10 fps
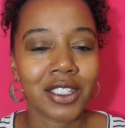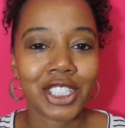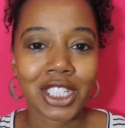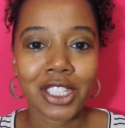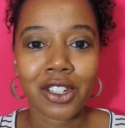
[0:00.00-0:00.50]

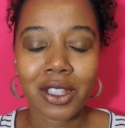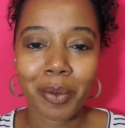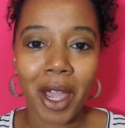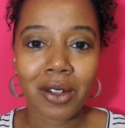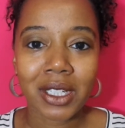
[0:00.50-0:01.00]
chilling on the
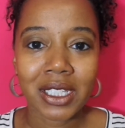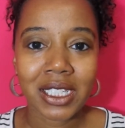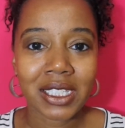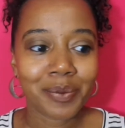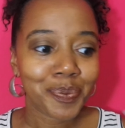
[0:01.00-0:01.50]

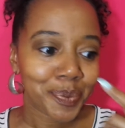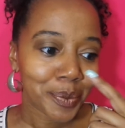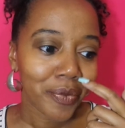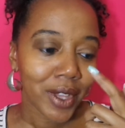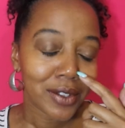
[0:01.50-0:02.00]
balcony,
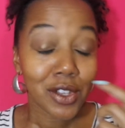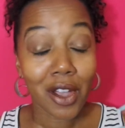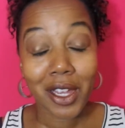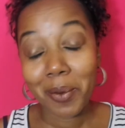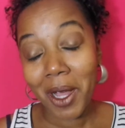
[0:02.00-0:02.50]

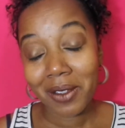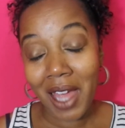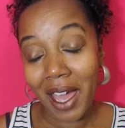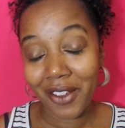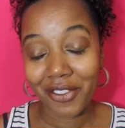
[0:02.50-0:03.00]
talking about
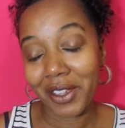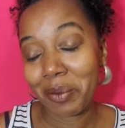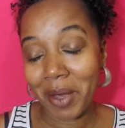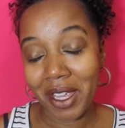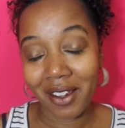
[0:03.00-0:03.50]
life
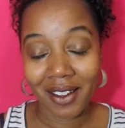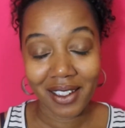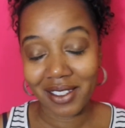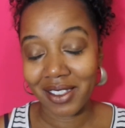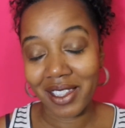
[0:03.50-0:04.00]
and men
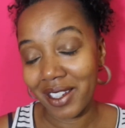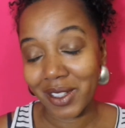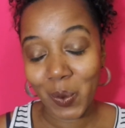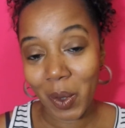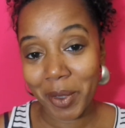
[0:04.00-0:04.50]
and
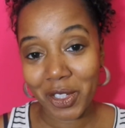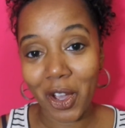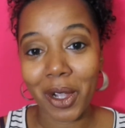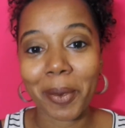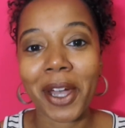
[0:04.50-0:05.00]
things women
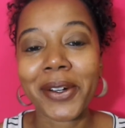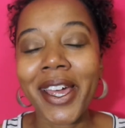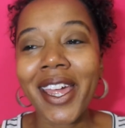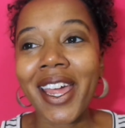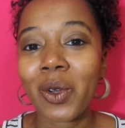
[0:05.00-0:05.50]
talk about.
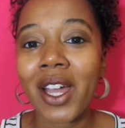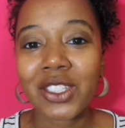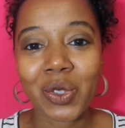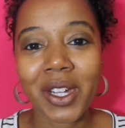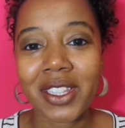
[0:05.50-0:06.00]
So I
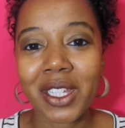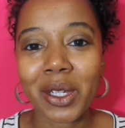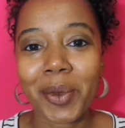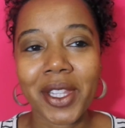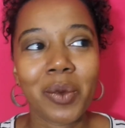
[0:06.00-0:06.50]
joined
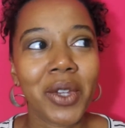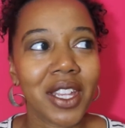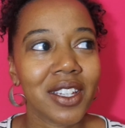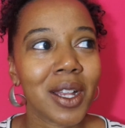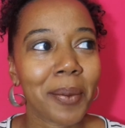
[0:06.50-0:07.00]
them, and then we
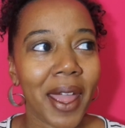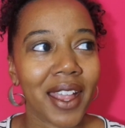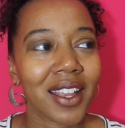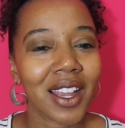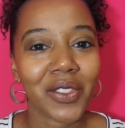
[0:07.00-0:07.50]
ended up
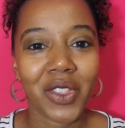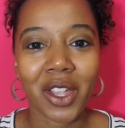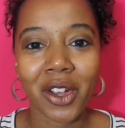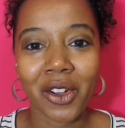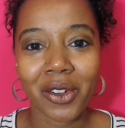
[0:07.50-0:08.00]
hanging out
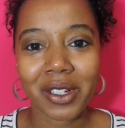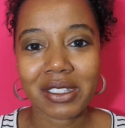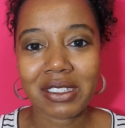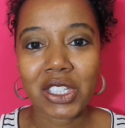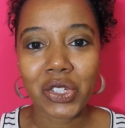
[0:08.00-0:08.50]
there
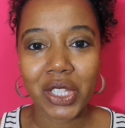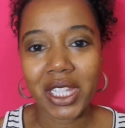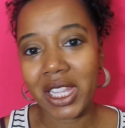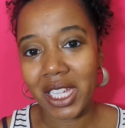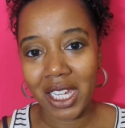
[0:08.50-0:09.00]
until
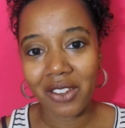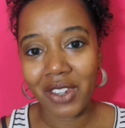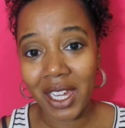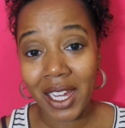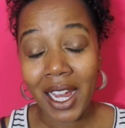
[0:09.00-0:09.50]
the
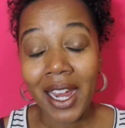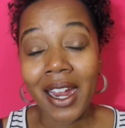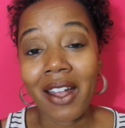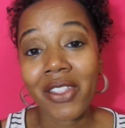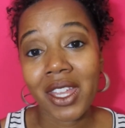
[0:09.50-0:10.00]
evening.
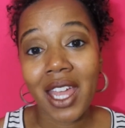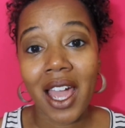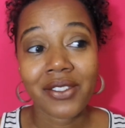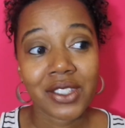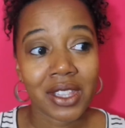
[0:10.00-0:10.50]
And then
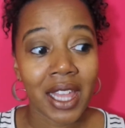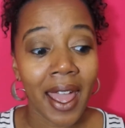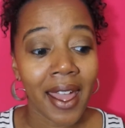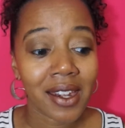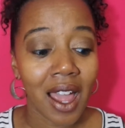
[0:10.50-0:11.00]
after
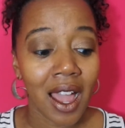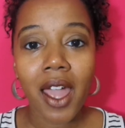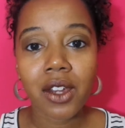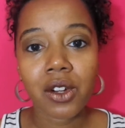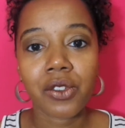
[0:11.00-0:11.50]
that, I
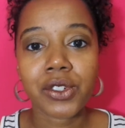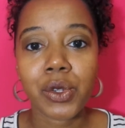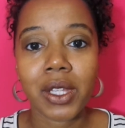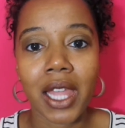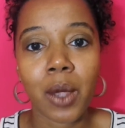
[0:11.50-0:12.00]
headed over
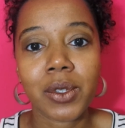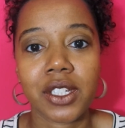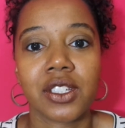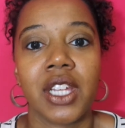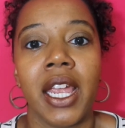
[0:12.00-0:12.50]
to a language
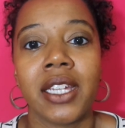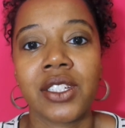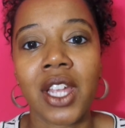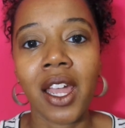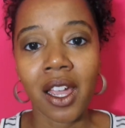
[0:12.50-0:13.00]

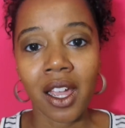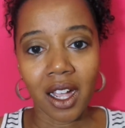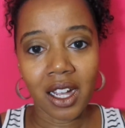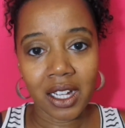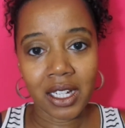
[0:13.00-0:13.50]
exchange
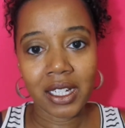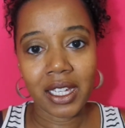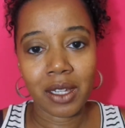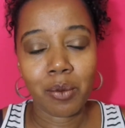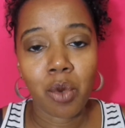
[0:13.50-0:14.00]

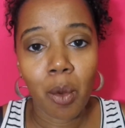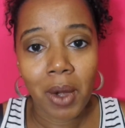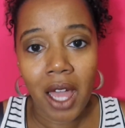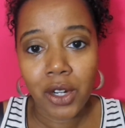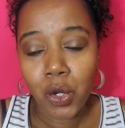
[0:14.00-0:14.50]
in
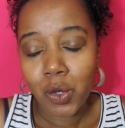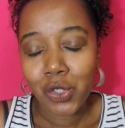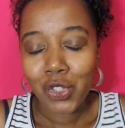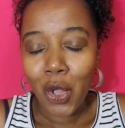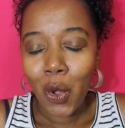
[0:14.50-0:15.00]
Poblado.
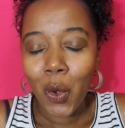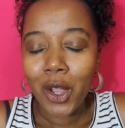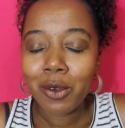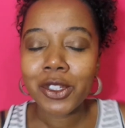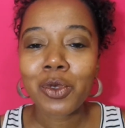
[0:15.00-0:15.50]
So
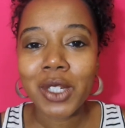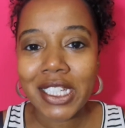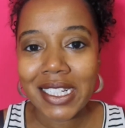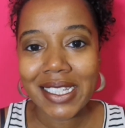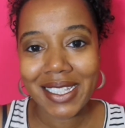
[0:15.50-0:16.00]
it was a
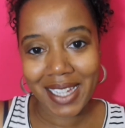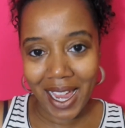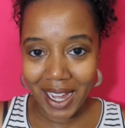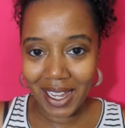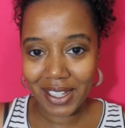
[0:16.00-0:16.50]
really good
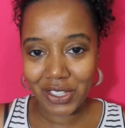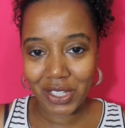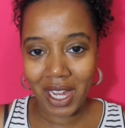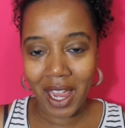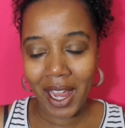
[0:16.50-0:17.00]
day
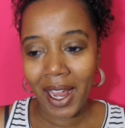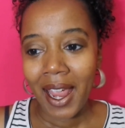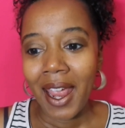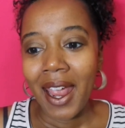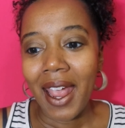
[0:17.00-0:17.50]
yesterday.
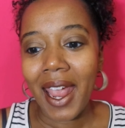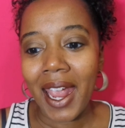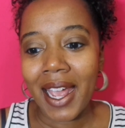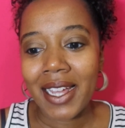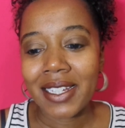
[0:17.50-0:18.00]

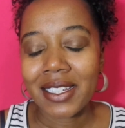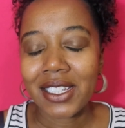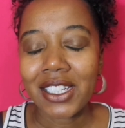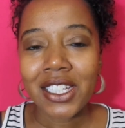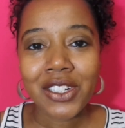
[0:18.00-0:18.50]
And
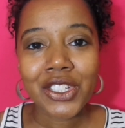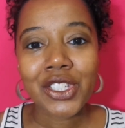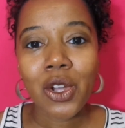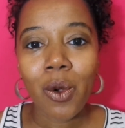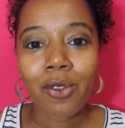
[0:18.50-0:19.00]

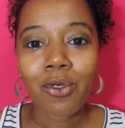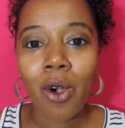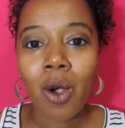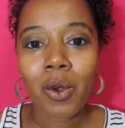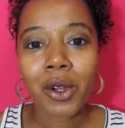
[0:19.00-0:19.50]
just going
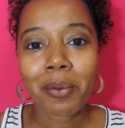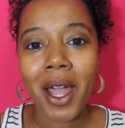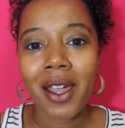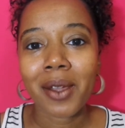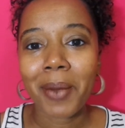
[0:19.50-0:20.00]
forward,
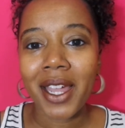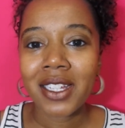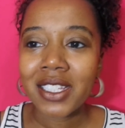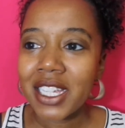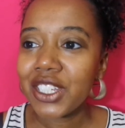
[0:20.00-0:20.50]
my
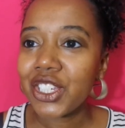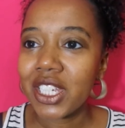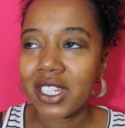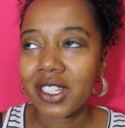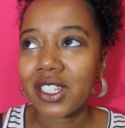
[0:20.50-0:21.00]

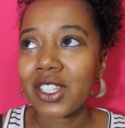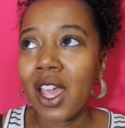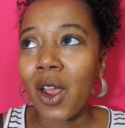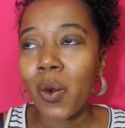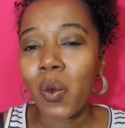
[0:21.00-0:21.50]
intentions
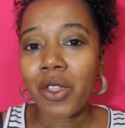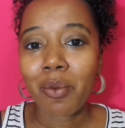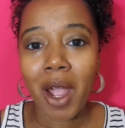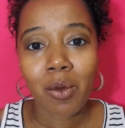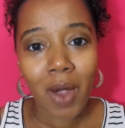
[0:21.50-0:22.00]
with
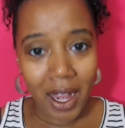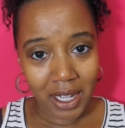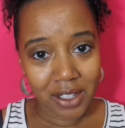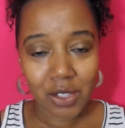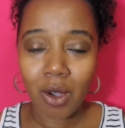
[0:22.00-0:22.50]
my
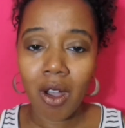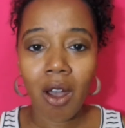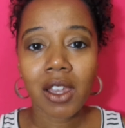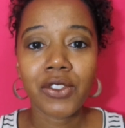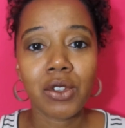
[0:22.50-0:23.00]
writing. So
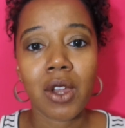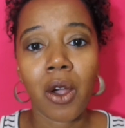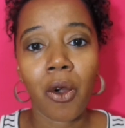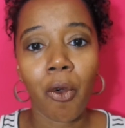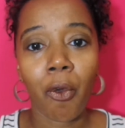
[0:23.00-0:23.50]
all of you
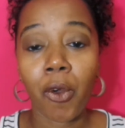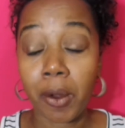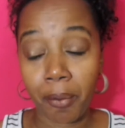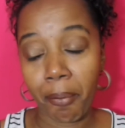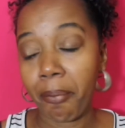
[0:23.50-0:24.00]
know,
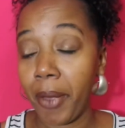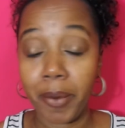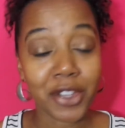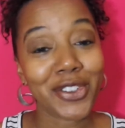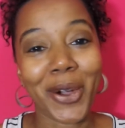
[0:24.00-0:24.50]
or
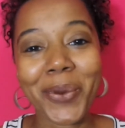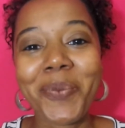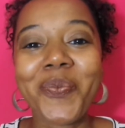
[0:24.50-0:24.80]
maybe you don't,